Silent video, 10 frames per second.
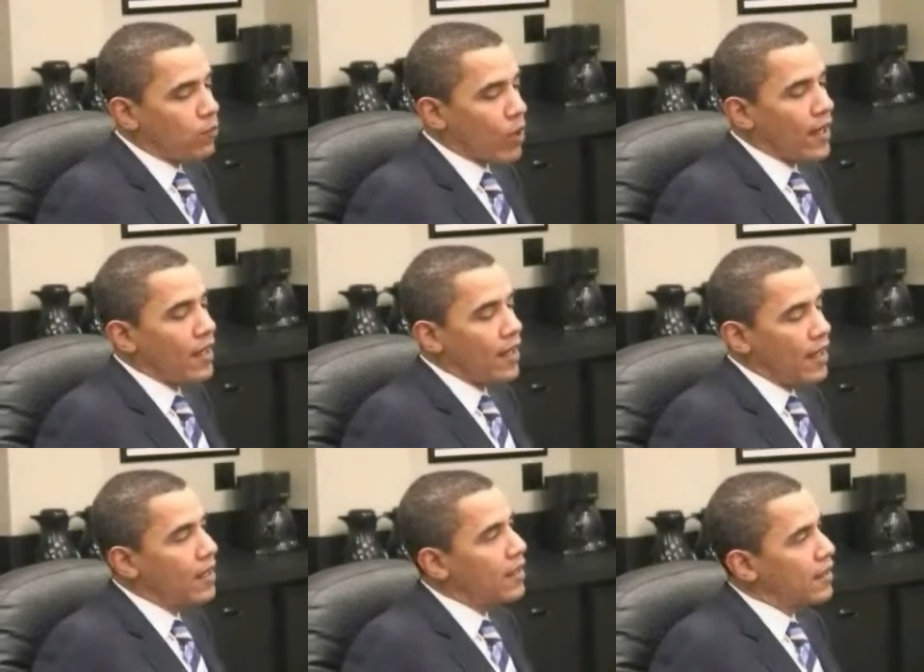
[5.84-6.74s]
bringing
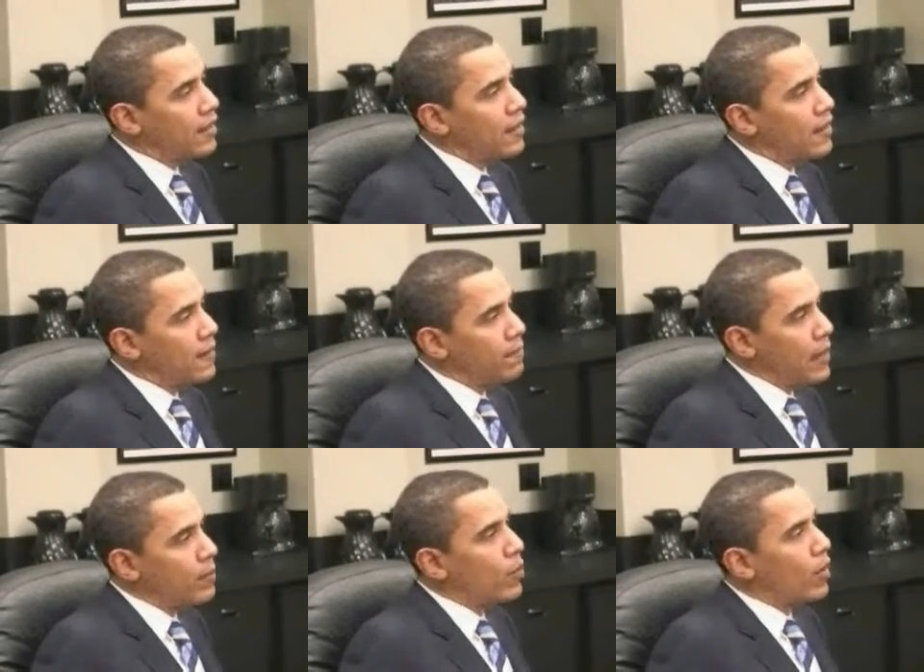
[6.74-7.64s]
in
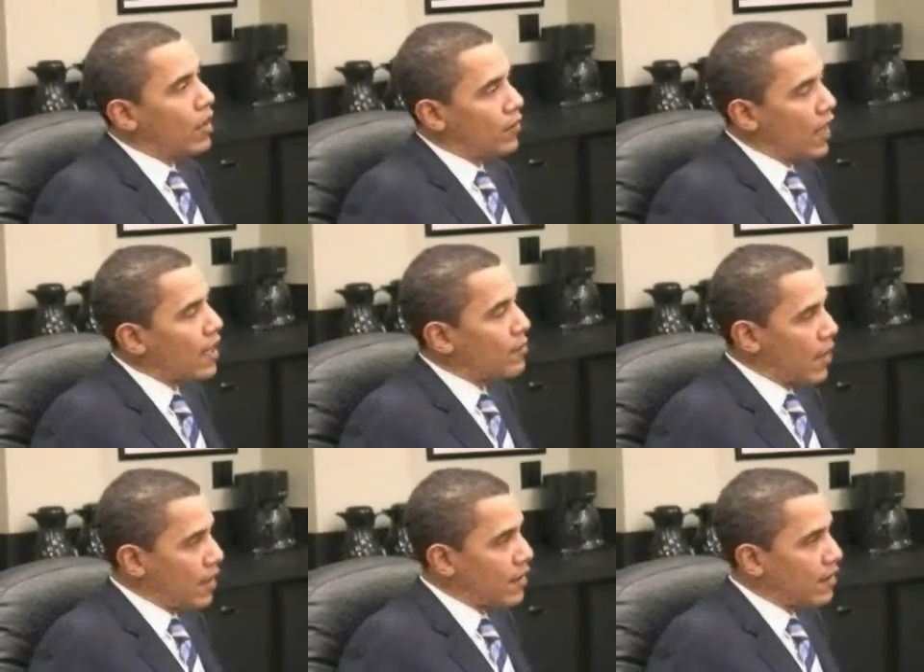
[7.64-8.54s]
people of like
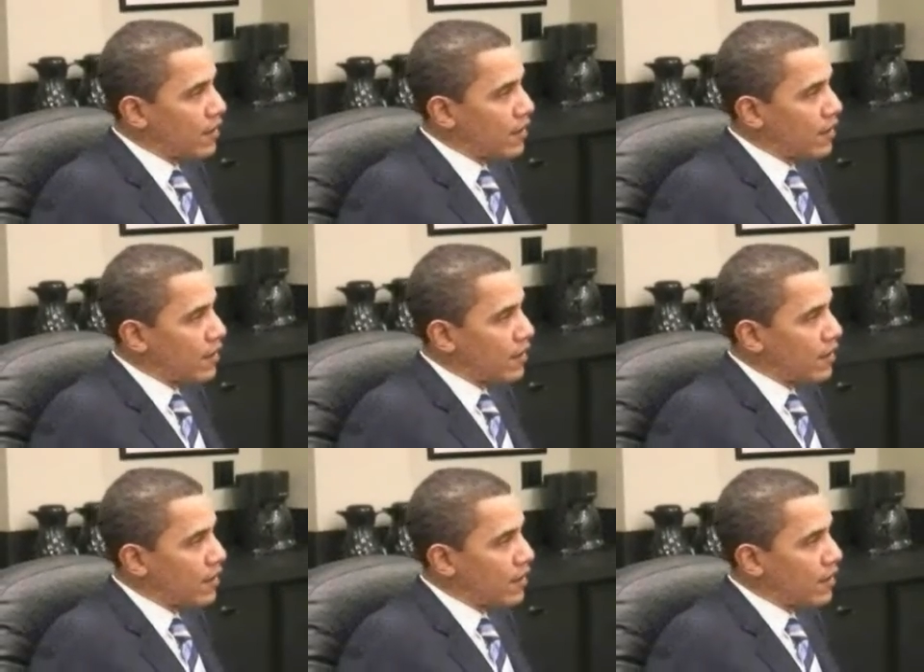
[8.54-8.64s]
mind.